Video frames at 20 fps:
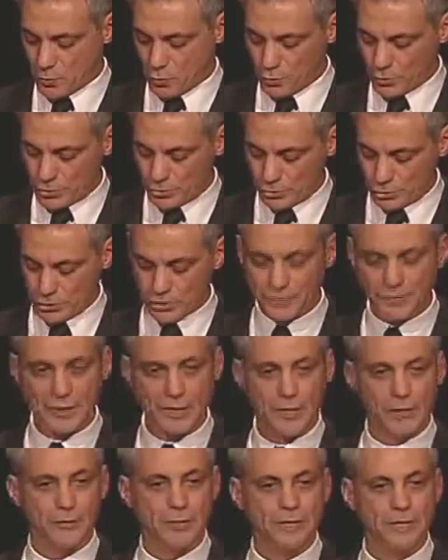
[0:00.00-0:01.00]
when you look at
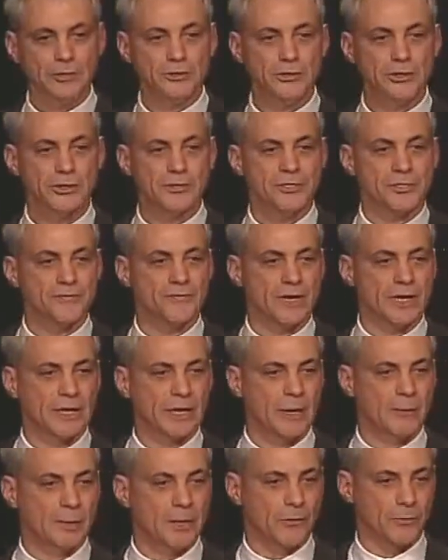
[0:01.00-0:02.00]
the, our engines of
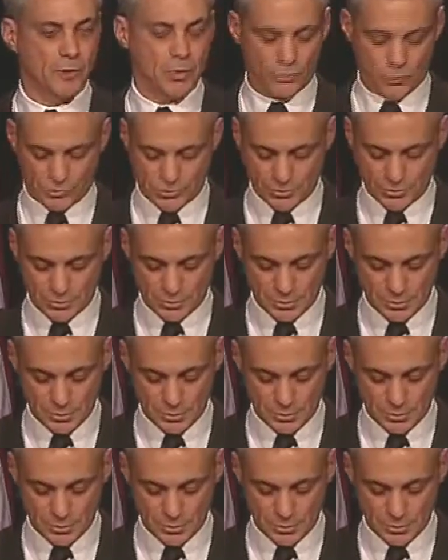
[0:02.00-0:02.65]
economic growth